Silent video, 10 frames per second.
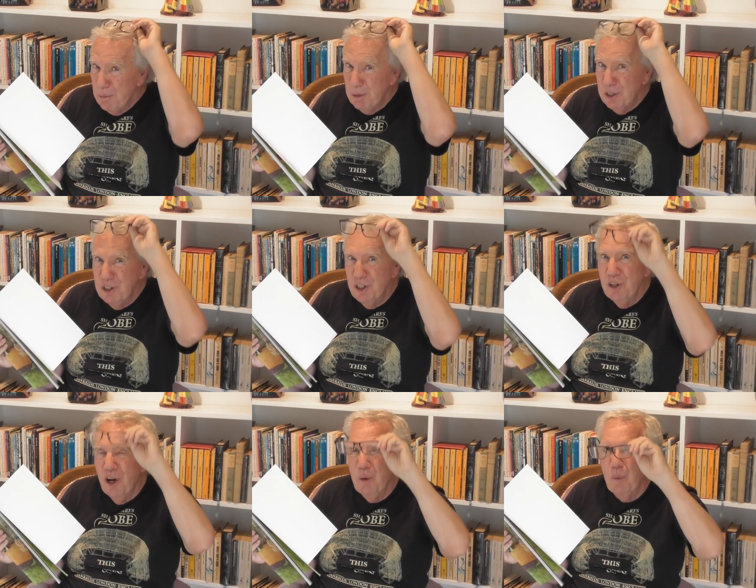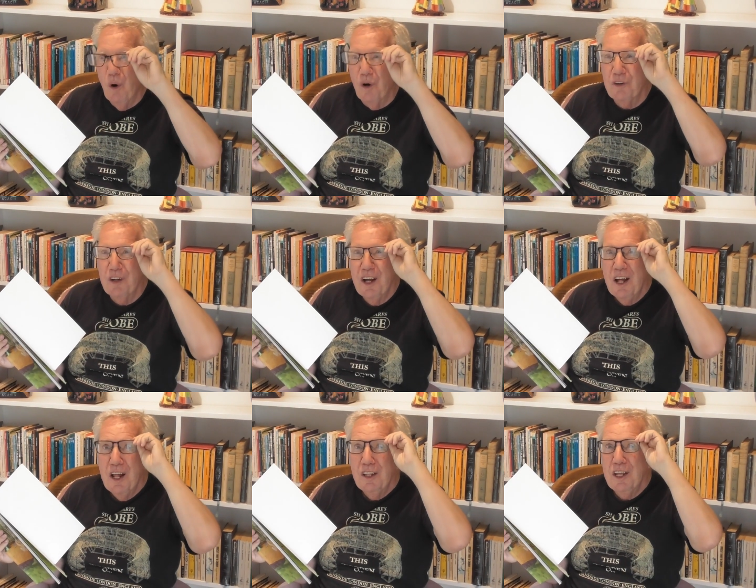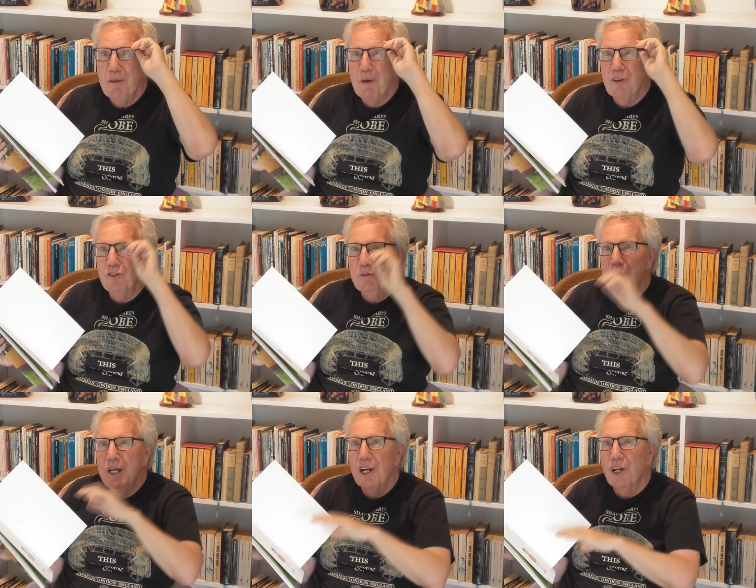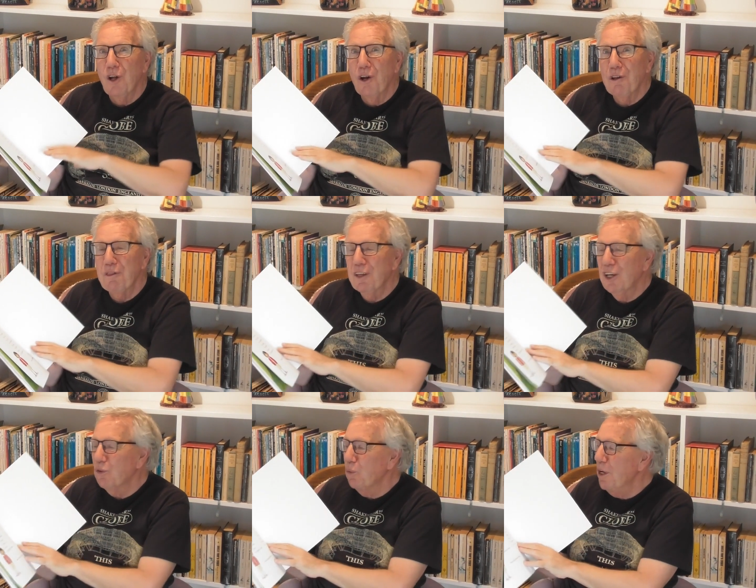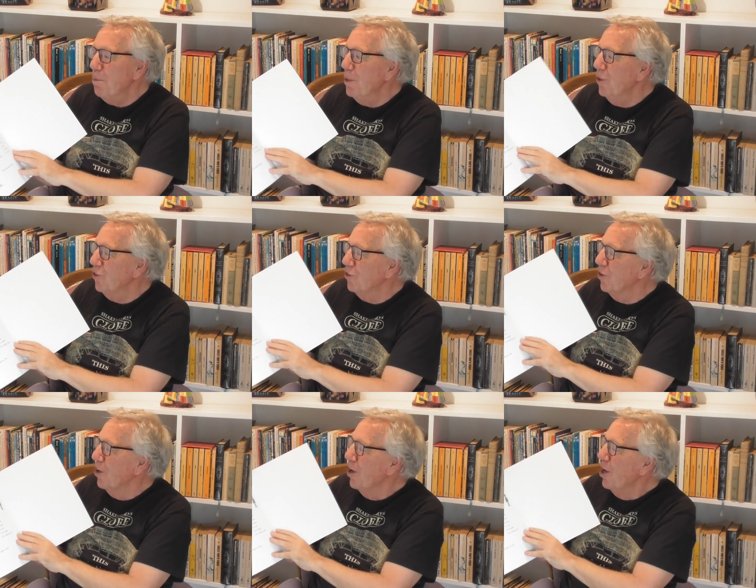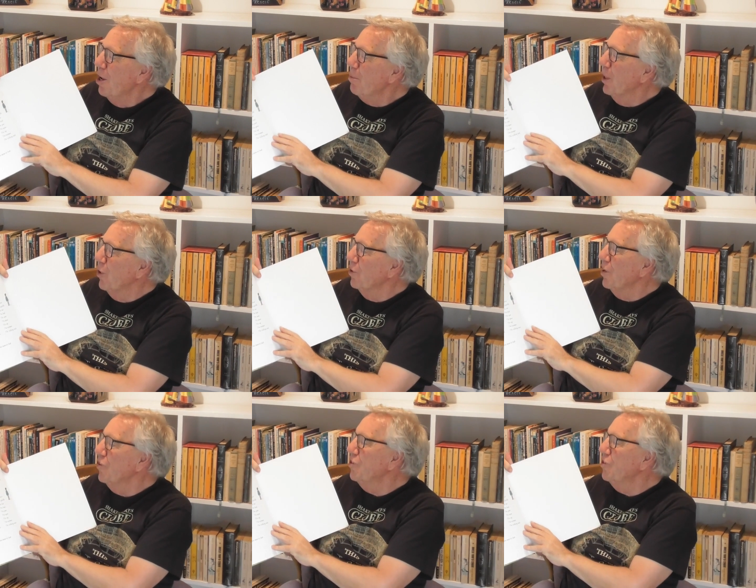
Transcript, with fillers: But do you know what? There must have been a lot of things we missed because it